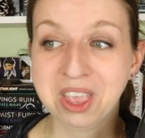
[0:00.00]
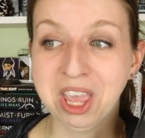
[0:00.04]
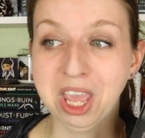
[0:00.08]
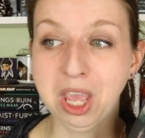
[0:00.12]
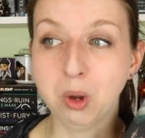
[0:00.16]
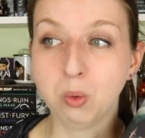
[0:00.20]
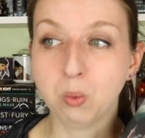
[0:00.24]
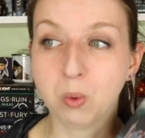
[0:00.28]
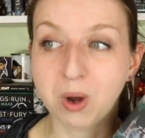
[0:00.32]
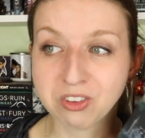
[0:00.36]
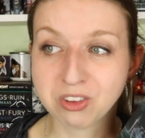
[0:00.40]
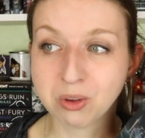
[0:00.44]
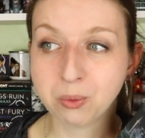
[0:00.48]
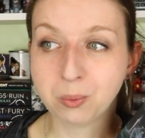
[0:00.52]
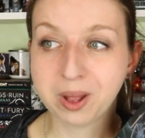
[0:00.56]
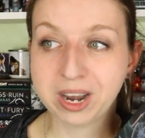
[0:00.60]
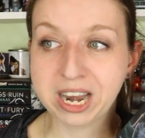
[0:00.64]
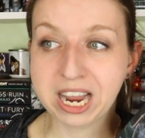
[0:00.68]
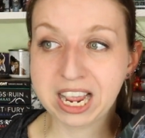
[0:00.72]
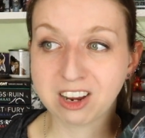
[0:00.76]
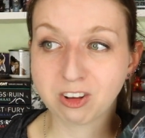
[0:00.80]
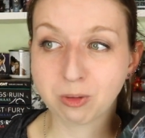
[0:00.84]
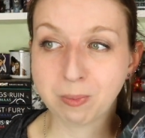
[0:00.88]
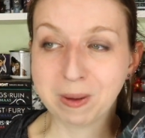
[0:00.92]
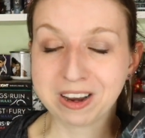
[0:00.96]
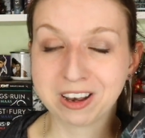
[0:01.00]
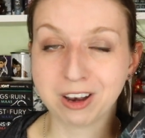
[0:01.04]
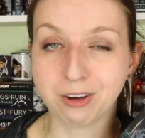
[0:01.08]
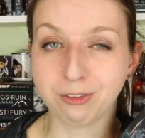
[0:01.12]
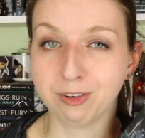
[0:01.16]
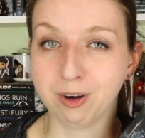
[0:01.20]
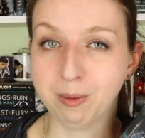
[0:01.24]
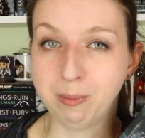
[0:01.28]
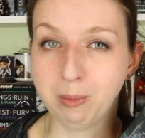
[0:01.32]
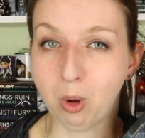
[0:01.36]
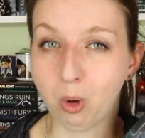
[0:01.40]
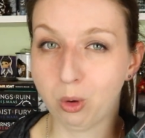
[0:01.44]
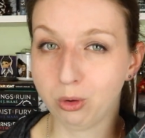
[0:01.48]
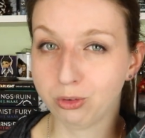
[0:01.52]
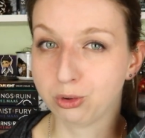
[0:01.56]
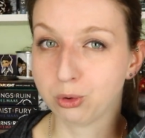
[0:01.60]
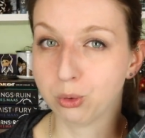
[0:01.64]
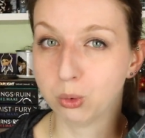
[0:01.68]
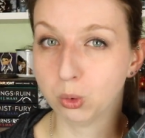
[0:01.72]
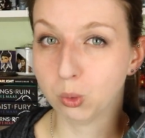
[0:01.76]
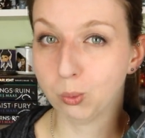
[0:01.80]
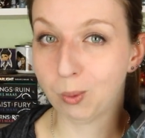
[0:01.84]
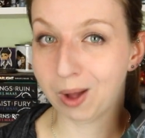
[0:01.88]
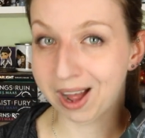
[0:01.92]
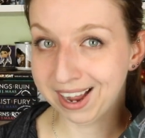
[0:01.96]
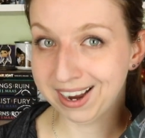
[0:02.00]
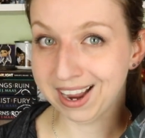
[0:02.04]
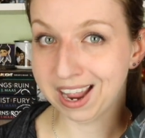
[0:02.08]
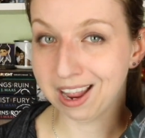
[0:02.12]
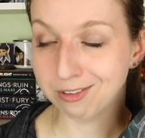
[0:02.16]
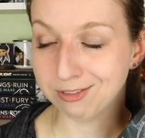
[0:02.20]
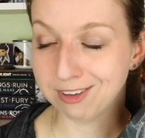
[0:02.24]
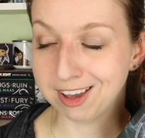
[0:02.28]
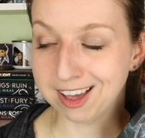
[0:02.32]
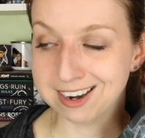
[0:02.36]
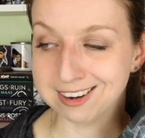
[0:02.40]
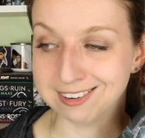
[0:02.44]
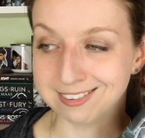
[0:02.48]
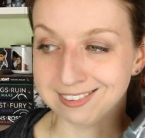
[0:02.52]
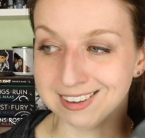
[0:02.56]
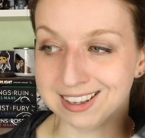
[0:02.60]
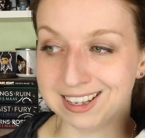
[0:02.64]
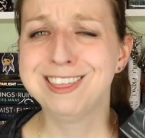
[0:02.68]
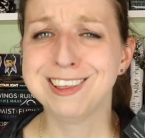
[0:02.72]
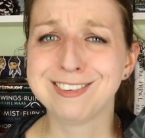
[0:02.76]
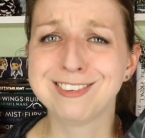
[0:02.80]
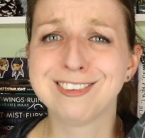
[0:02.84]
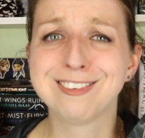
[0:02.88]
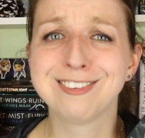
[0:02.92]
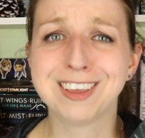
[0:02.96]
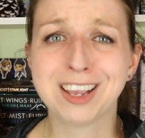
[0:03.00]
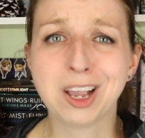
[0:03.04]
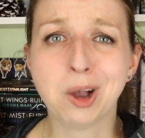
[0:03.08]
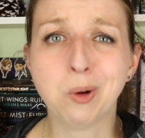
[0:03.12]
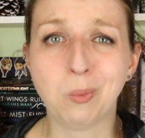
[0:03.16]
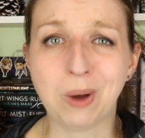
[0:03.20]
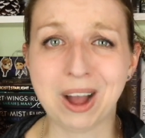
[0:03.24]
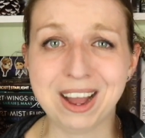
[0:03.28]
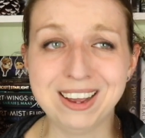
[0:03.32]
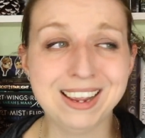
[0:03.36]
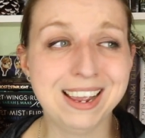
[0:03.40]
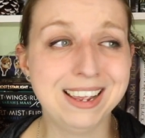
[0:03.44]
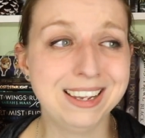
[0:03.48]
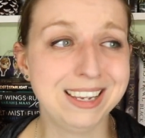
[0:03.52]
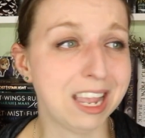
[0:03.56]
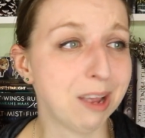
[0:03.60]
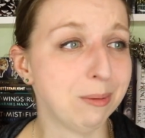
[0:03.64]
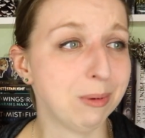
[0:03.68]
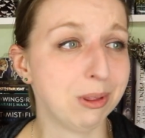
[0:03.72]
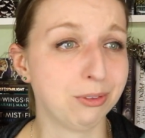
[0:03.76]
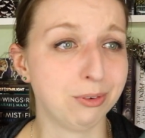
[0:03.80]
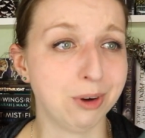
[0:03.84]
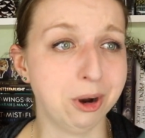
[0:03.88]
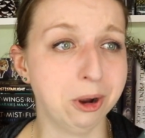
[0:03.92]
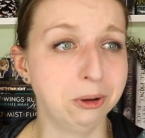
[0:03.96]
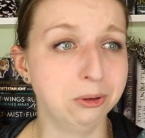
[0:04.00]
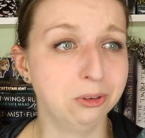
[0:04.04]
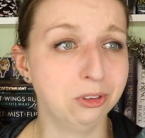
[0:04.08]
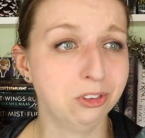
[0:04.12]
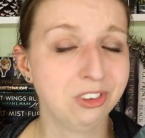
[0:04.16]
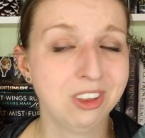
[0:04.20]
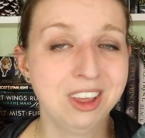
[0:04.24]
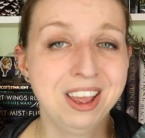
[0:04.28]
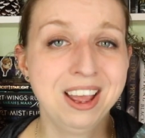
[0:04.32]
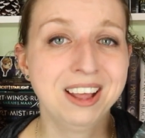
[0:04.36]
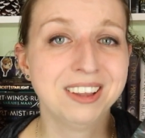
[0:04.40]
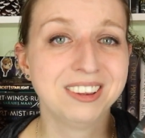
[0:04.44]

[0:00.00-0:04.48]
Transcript: It wasn't what I expected from old school YA fantasy. This is like a YA Game of Thrones.